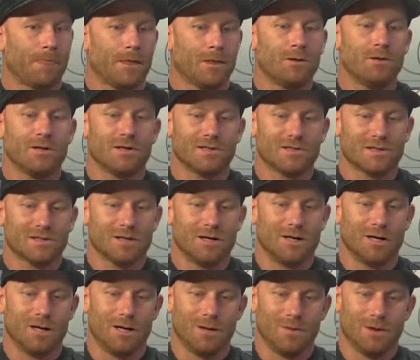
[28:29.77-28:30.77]
There is,
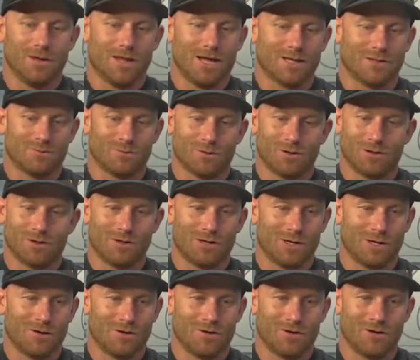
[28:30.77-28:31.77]
and that's where, you
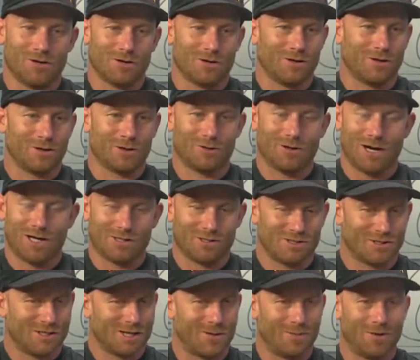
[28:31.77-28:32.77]
know, the
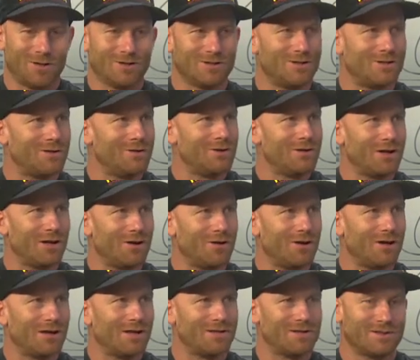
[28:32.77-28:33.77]
crashes come into. You know,
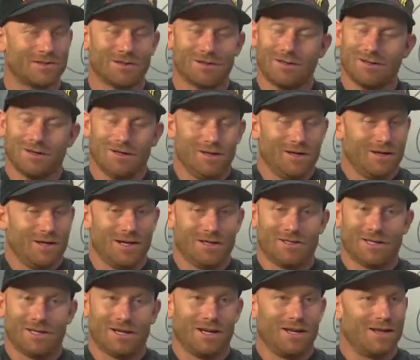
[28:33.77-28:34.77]
like it's
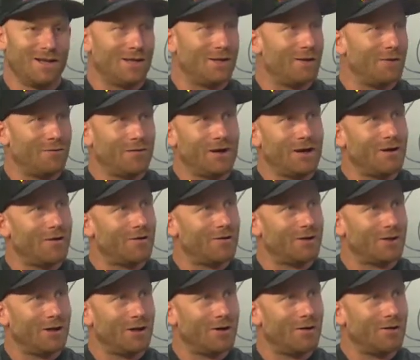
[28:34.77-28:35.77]
like anything, you fail,
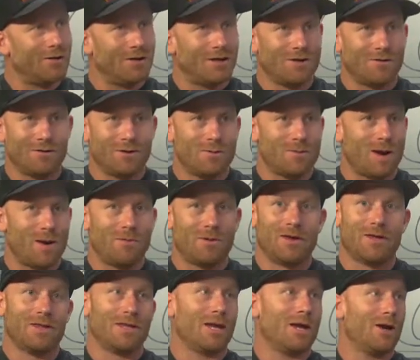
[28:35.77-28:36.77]
you know, and you might be
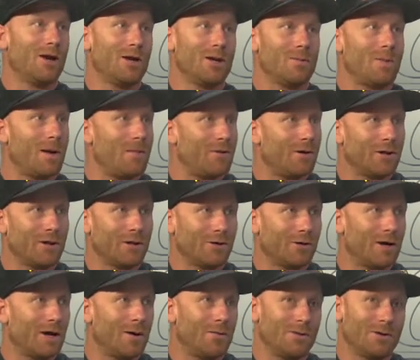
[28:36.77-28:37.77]
in the air, you might be on the
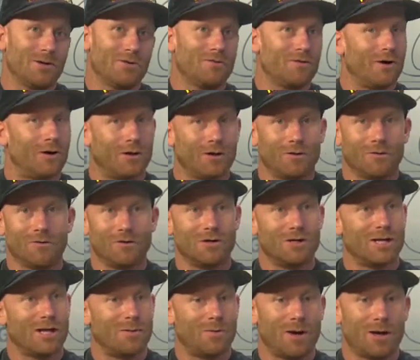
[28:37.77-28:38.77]
ground, but you fall over and you
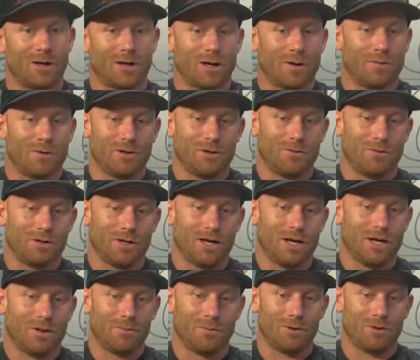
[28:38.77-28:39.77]
get back up and you do it
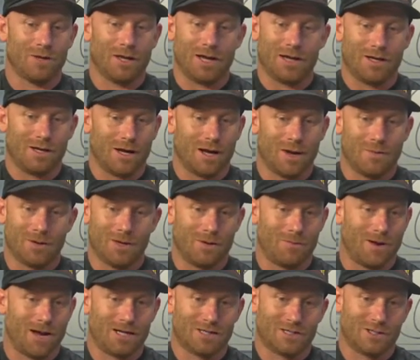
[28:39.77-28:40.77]
again. But like, I mean,
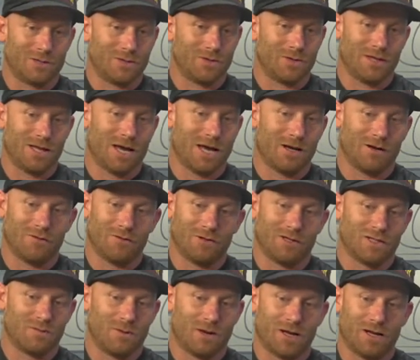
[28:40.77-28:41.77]
imagine doing that over the
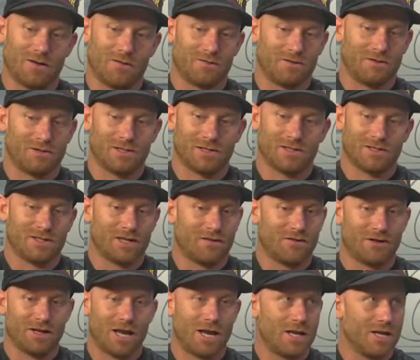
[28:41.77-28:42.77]
span of 6,
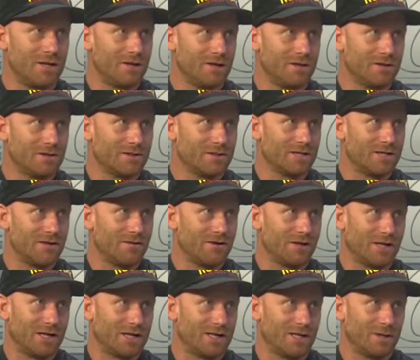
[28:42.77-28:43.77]
7, 8 years to even
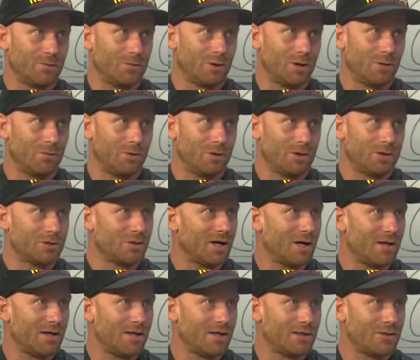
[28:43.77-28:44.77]
get to the point where you're
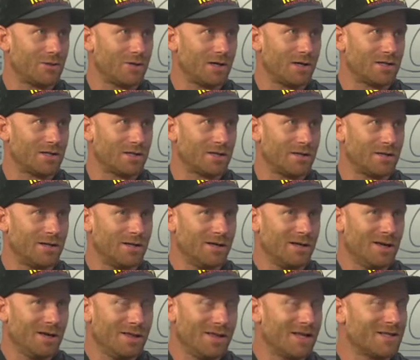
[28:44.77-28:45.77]
trying these tricks, and
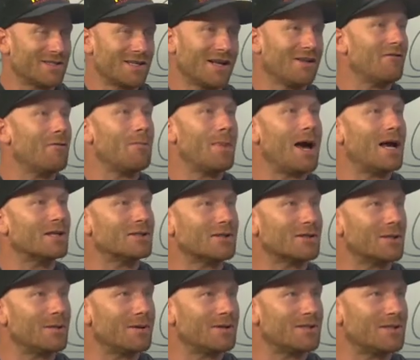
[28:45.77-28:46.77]
that's not even mastering
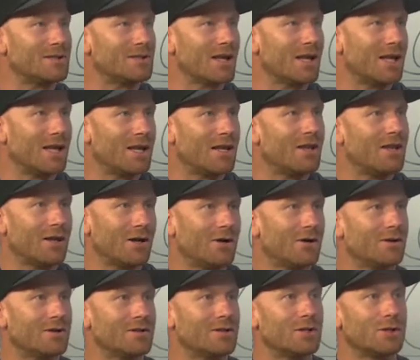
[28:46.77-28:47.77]
them. That's just like getting the
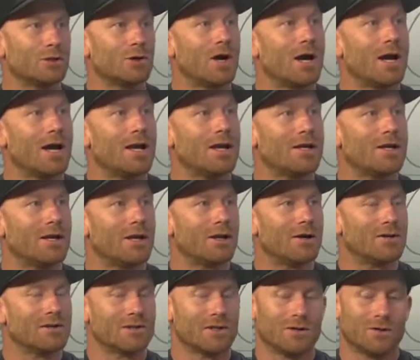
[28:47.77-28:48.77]
courage to try it, you
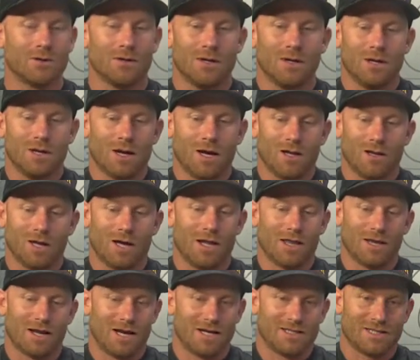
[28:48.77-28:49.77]
know. So a lot of
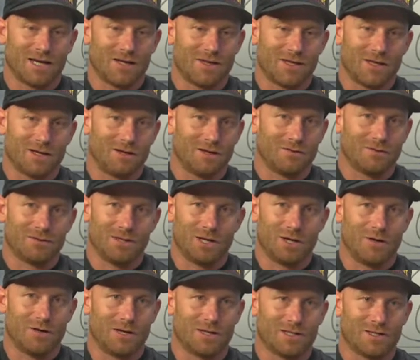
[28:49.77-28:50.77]
the guys out there, you
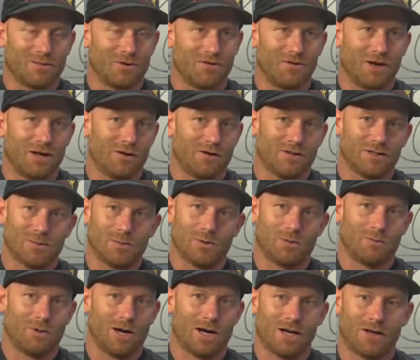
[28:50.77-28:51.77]
know, like some of the veterans have been
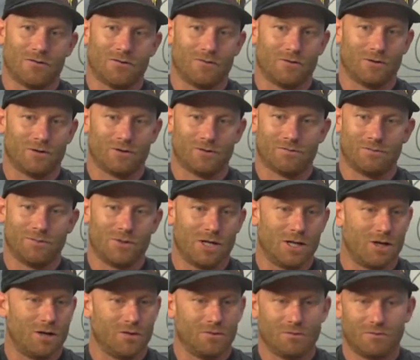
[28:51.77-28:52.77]
riding for, you
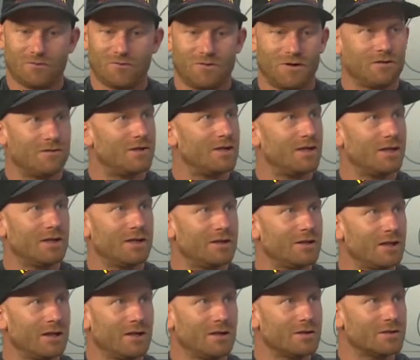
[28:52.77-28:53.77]
know, 15
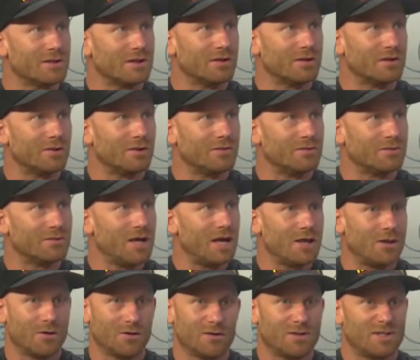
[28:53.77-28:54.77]
years, and
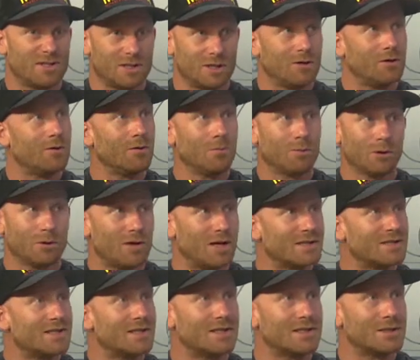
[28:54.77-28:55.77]
they're still
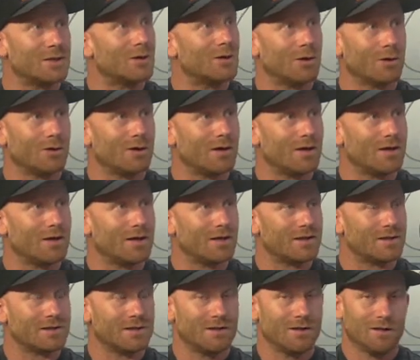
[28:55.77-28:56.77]
progressing and still learning
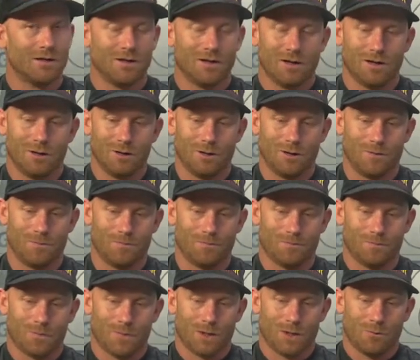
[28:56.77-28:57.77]
things. One
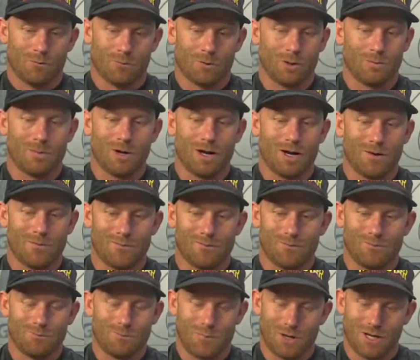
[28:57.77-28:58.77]
of my
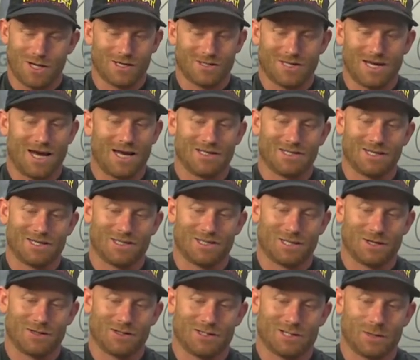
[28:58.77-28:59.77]
biggest assets that I
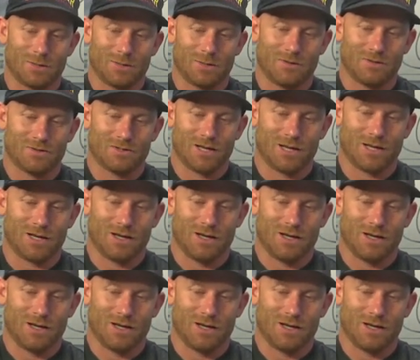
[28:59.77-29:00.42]
always tell people is like,